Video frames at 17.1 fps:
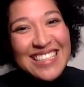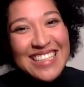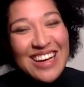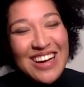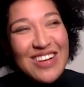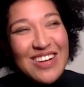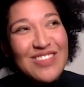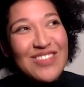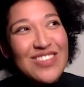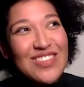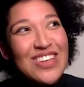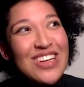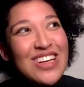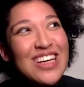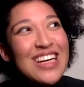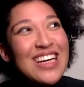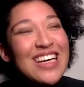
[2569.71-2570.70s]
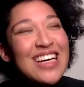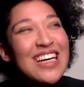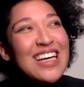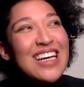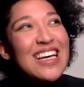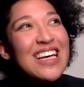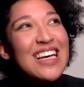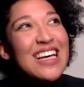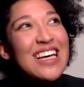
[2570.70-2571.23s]
Um,
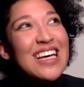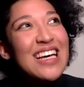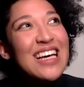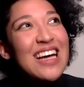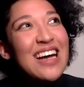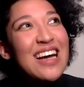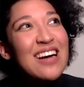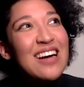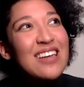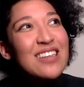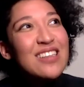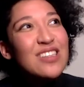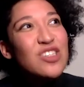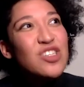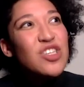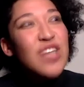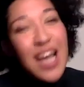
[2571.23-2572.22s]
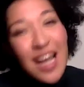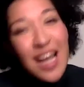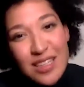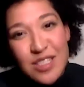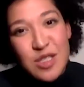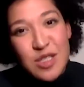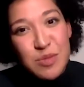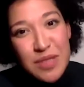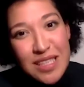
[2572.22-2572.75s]
uh, she
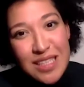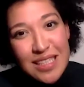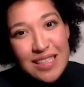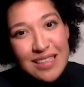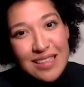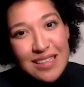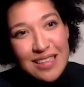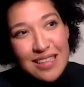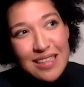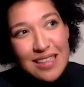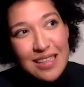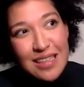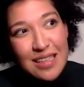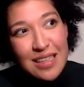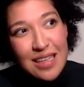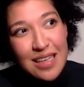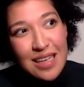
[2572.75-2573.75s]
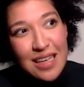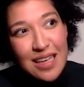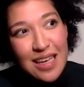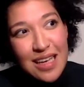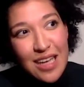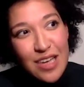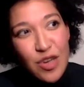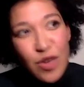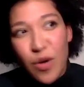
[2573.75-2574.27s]
asked me,
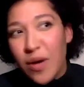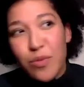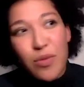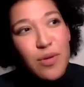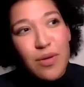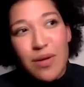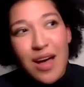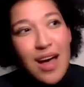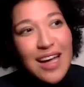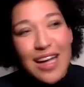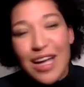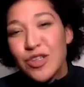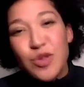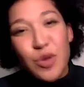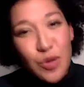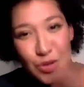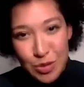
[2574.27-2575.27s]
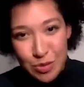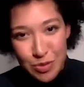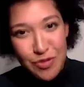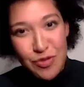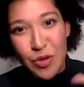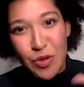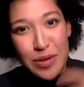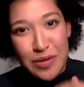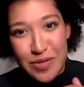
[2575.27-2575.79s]
and you know, I had told her
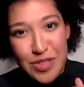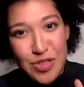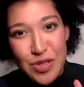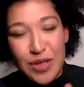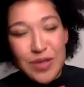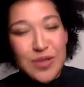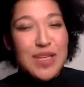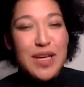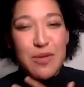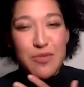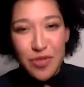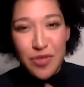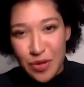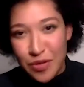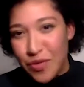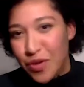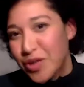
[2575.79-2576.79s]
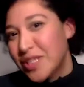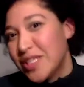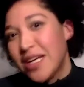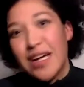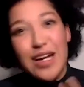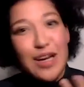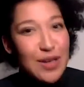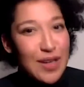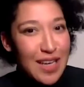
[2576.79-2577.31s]
before we even started, I was like, I'm feeling very
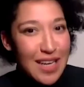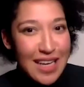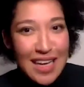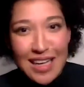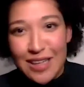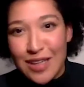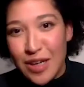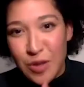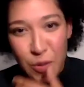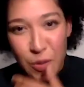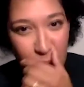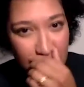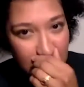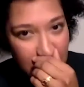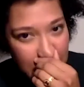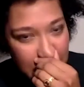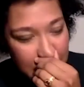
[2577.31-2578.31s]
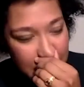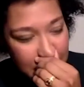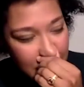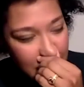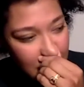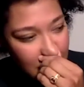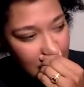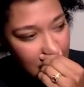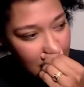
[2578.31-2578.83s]
tired and I, I, I don't want to,
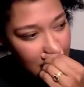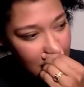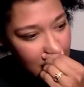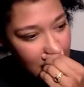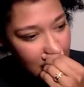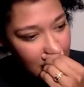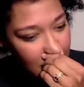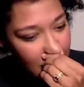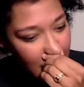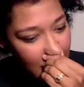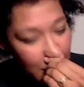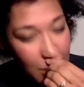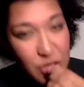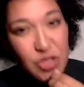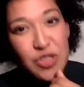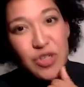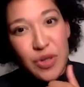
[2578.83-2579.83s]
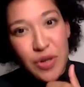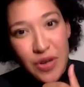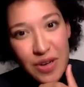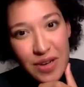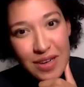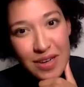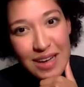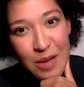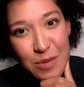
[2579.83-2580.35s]
I'm not
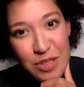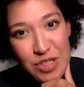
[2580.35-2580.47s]
sure how much